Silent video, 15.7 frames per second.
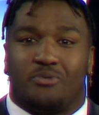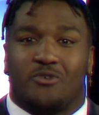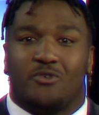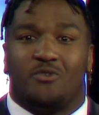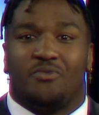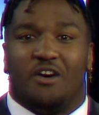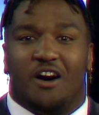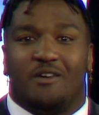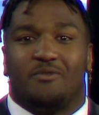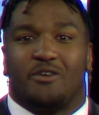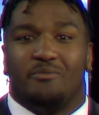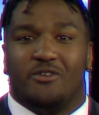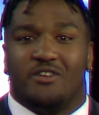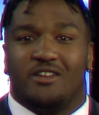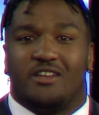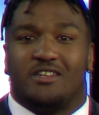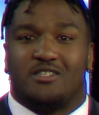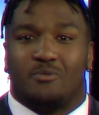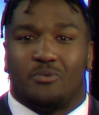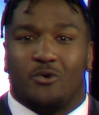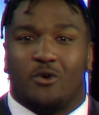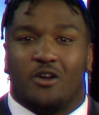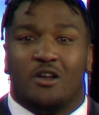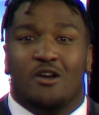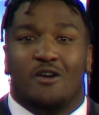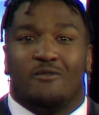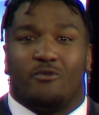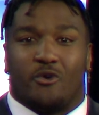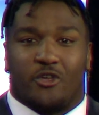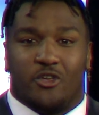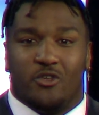proof of community support
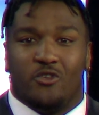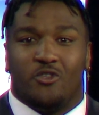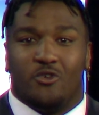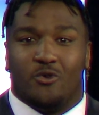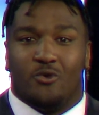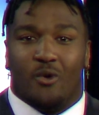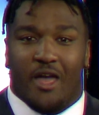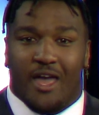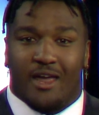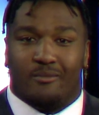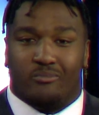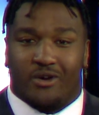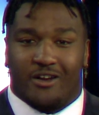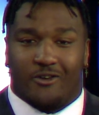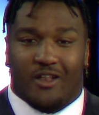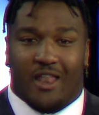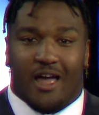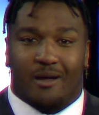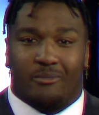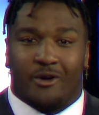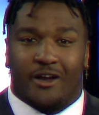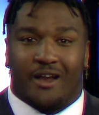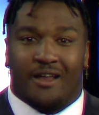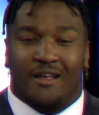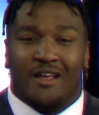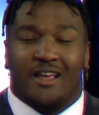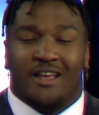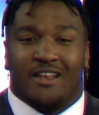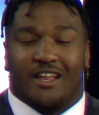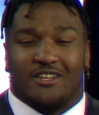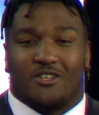for QU and Brenner Library.
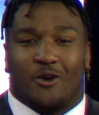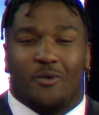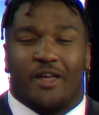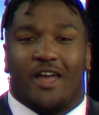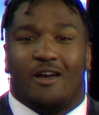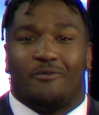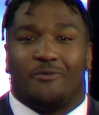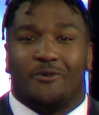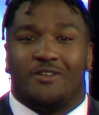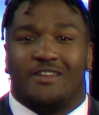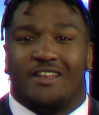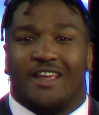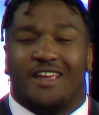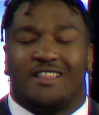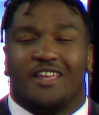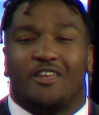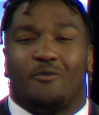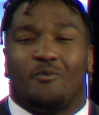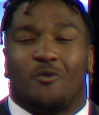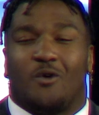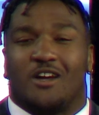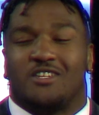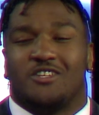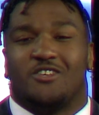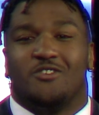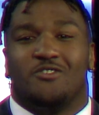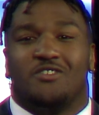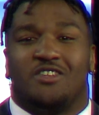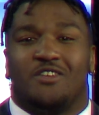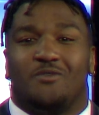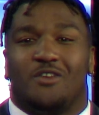That's all we have for you today. Thank you for watching
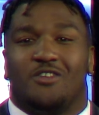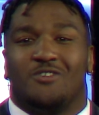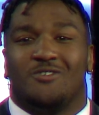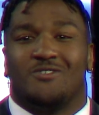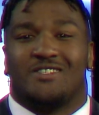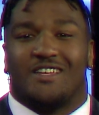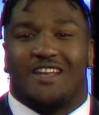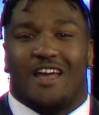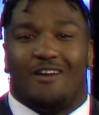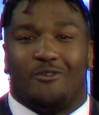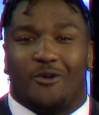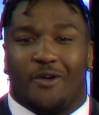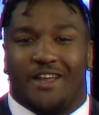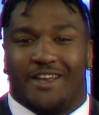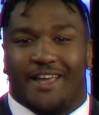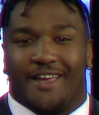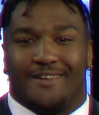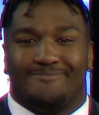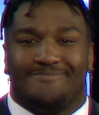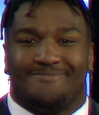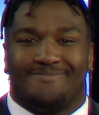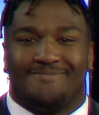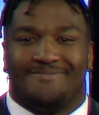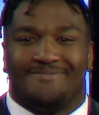QUTV News and have have a great day.